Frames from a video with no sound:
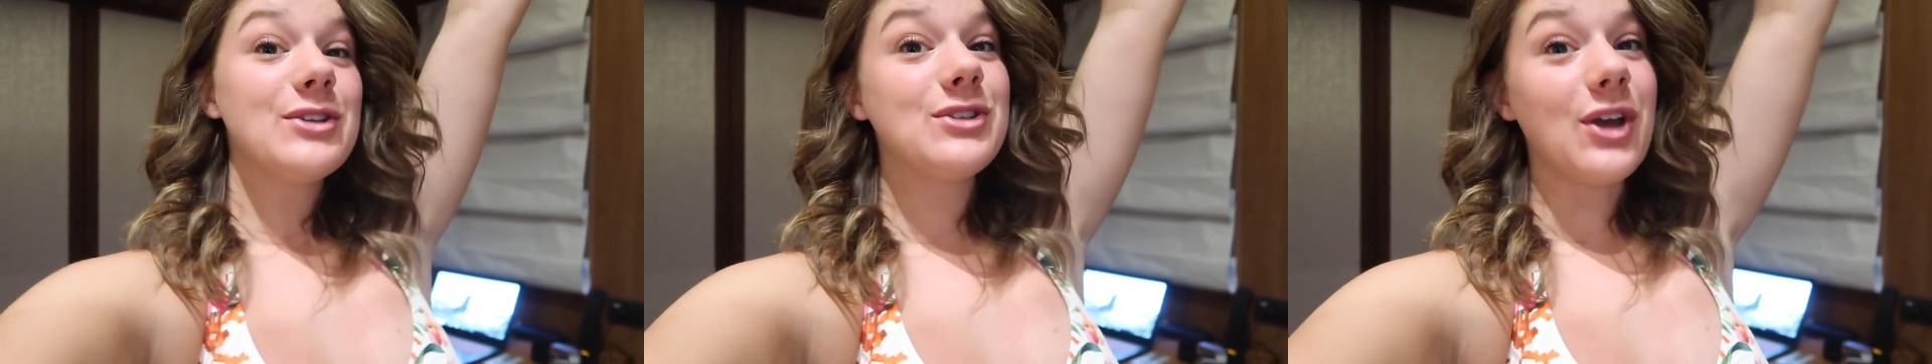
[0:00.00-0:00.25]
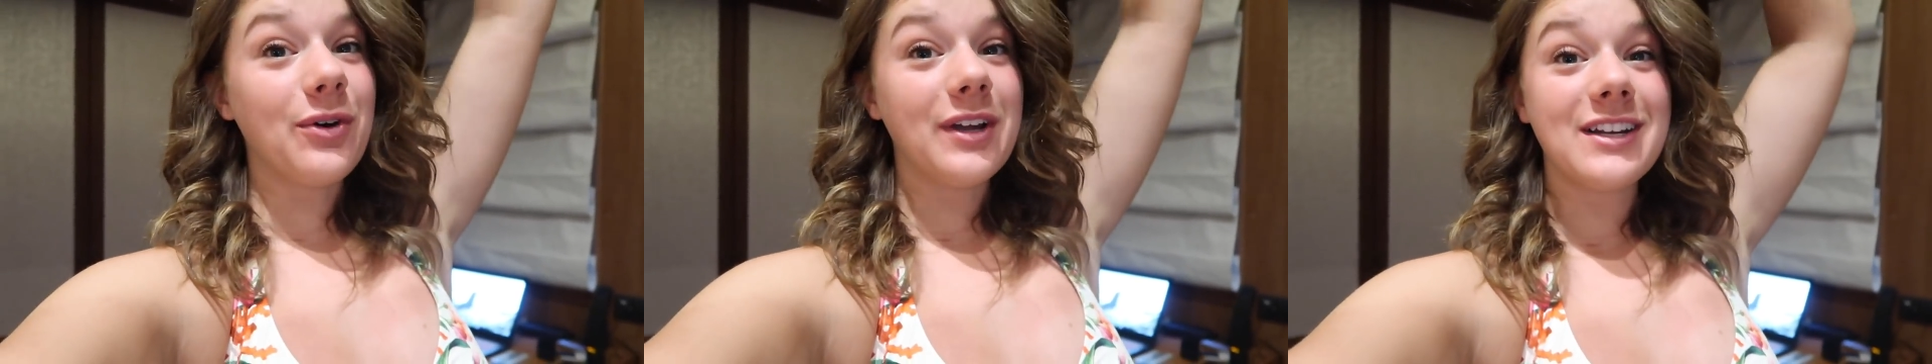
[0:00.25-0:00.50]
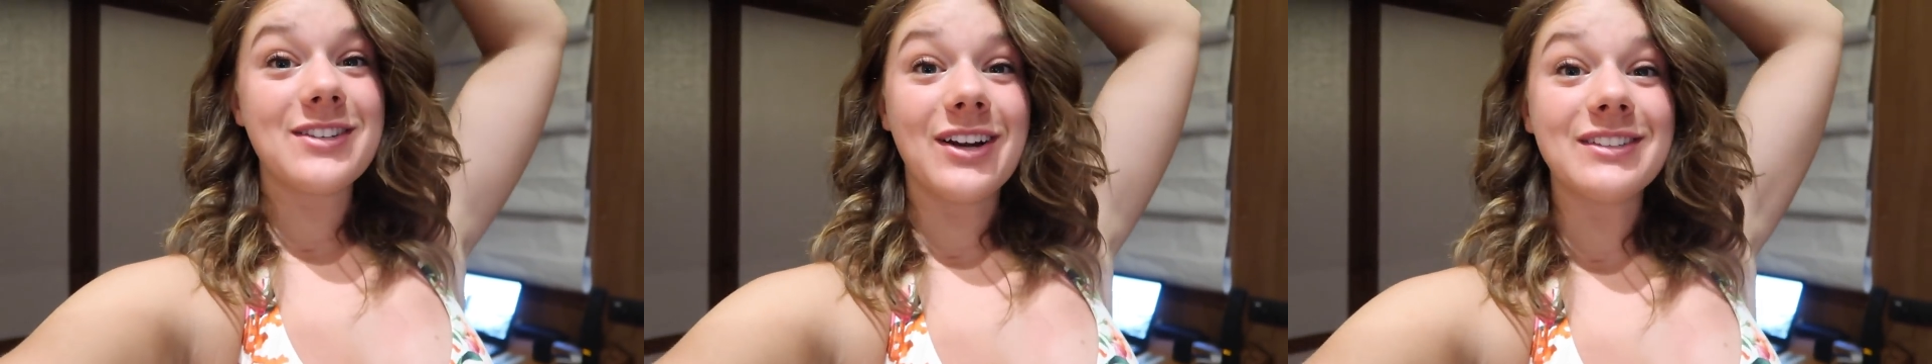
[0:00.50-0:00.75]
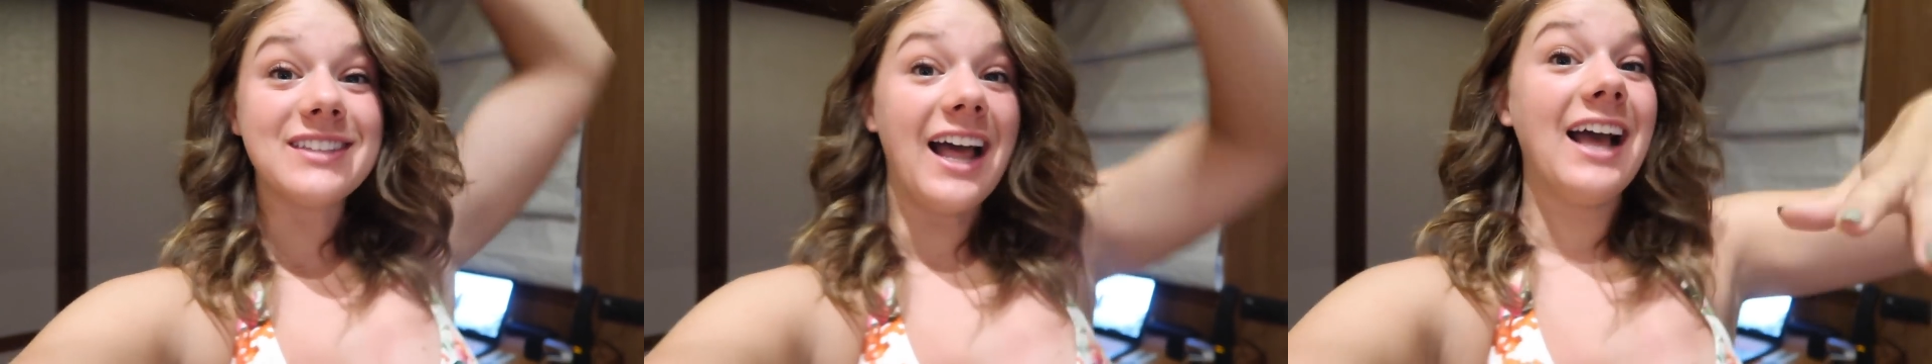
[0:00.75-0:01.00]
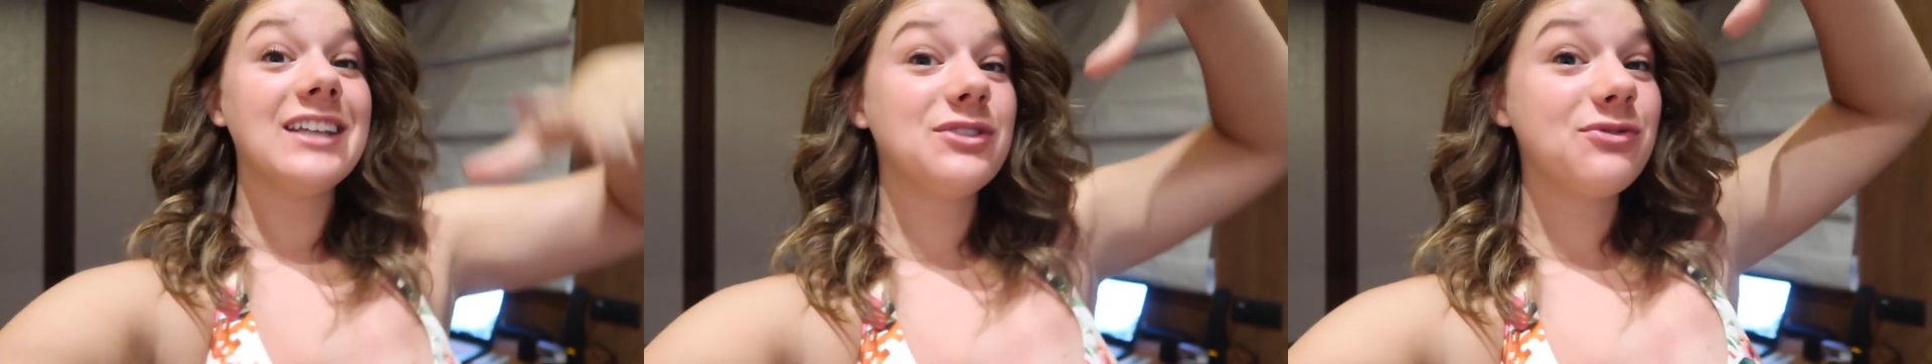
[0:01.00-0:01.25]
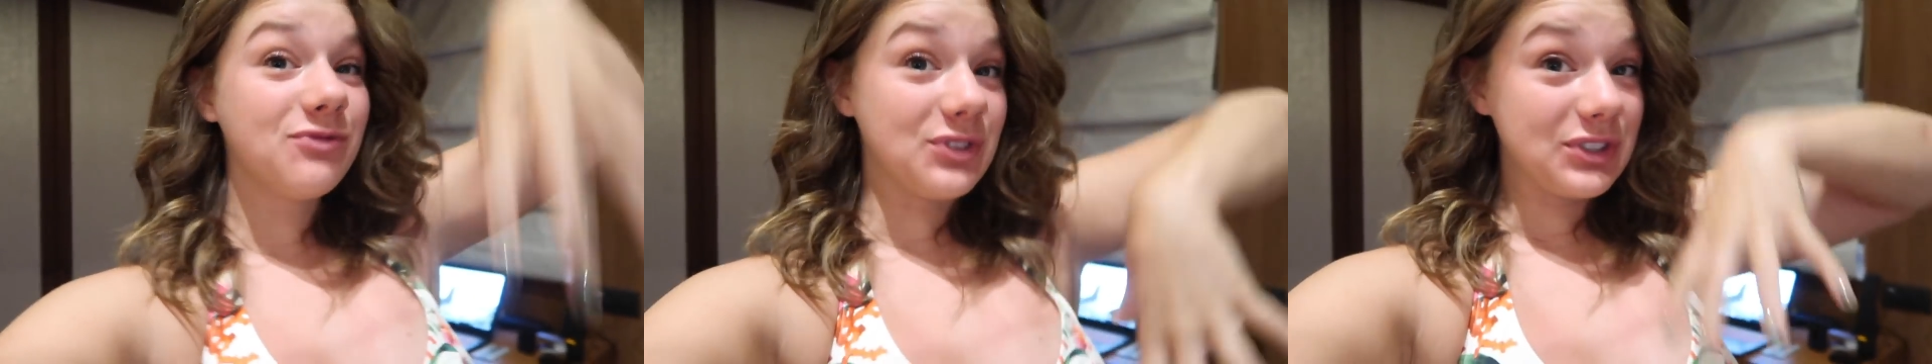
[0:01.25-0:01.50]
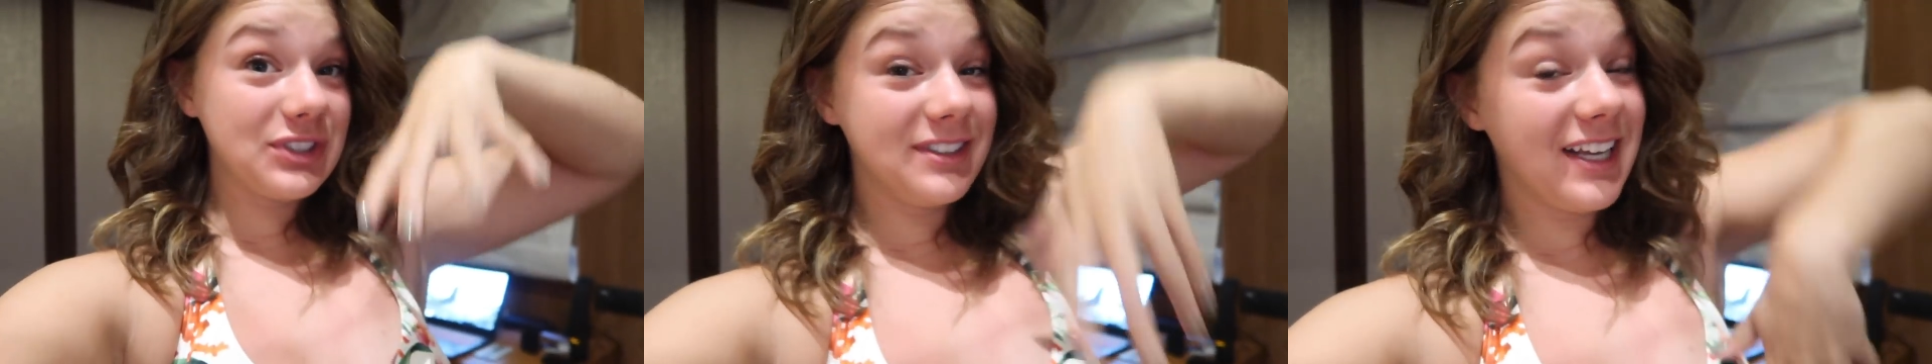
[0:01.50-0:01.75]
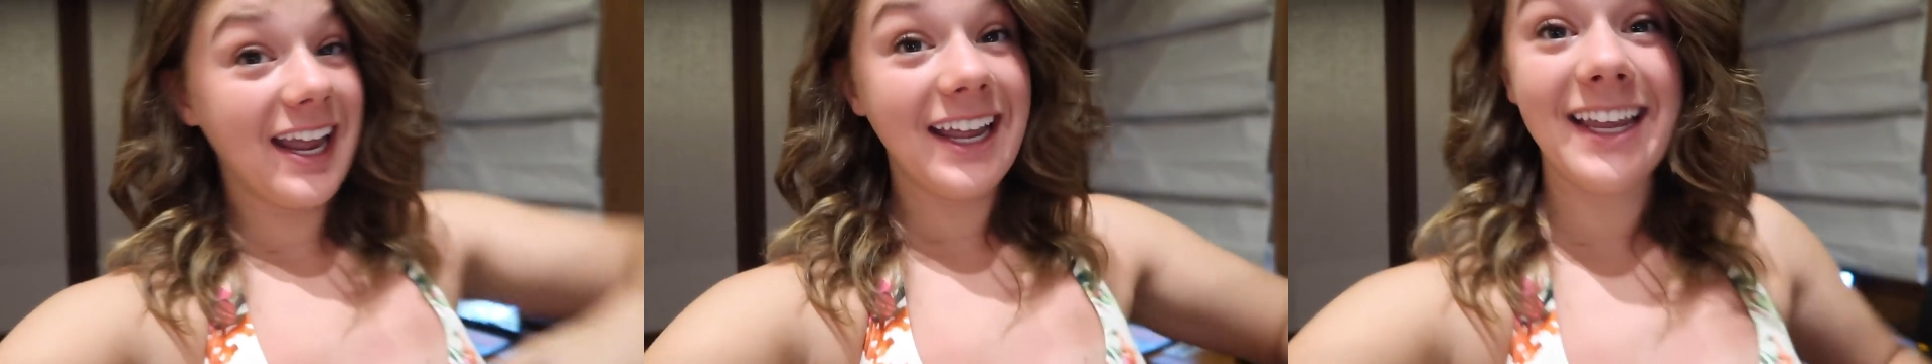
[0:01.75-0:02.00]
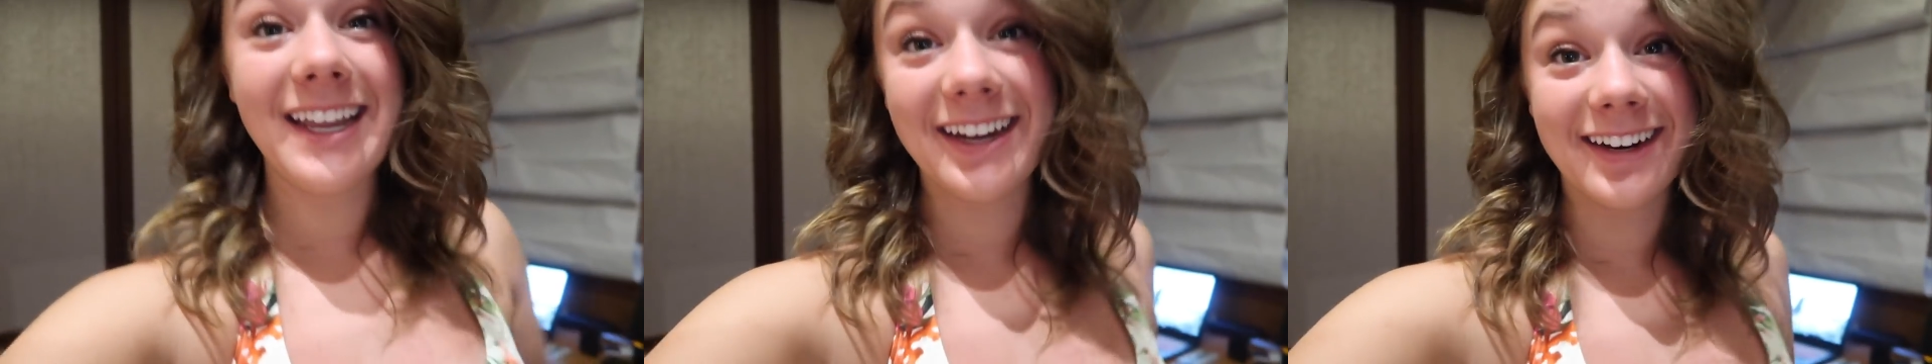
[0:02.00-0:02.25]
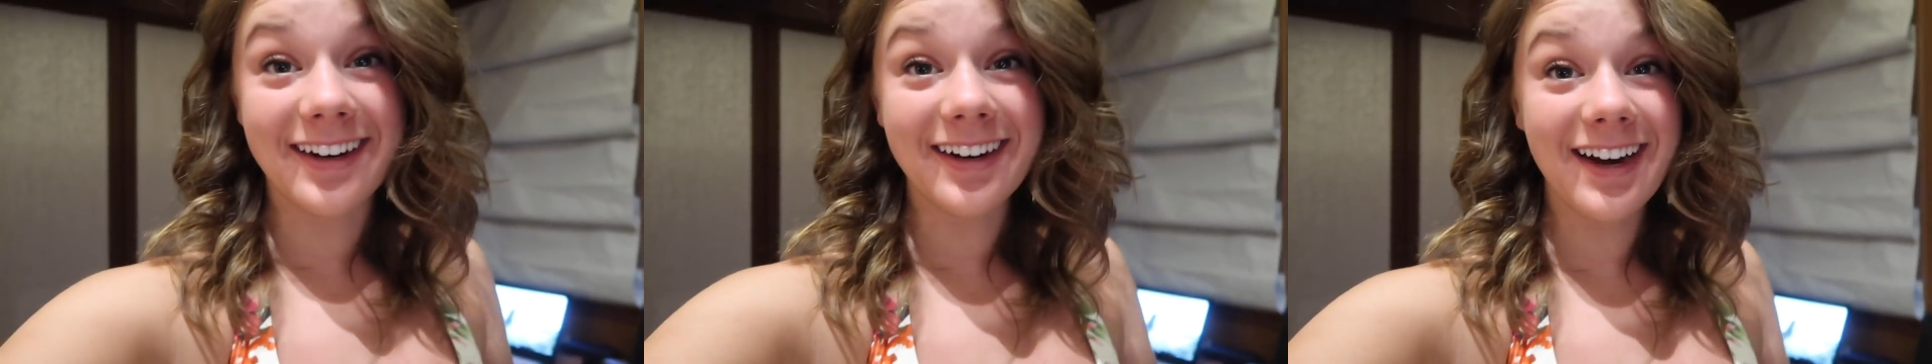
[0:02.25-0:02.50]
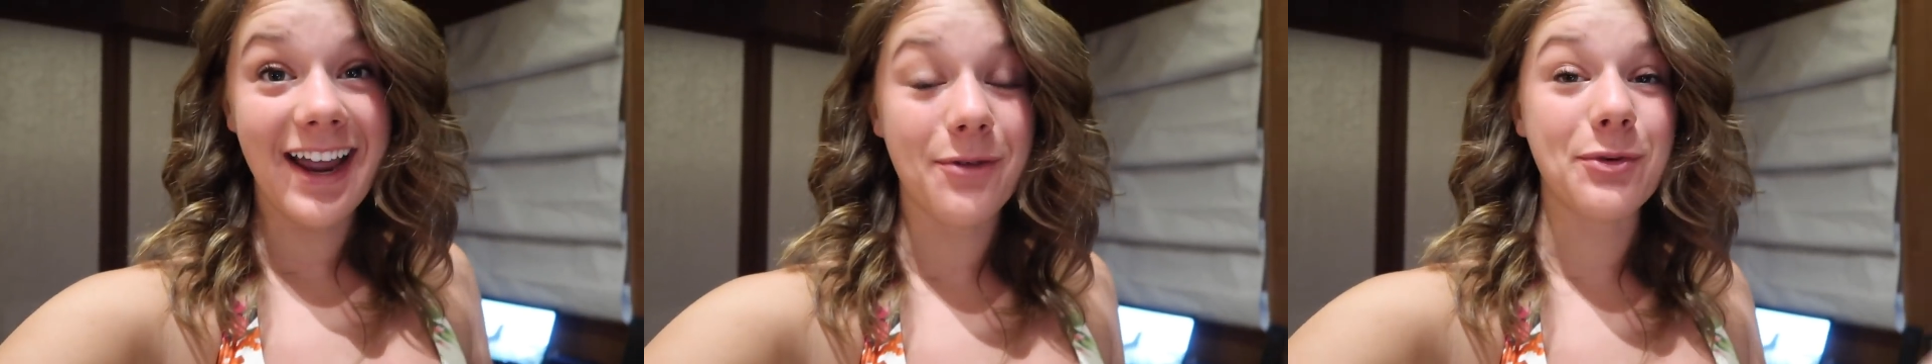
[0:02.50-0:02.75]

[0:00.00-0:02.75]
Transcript: So it is our last full day here,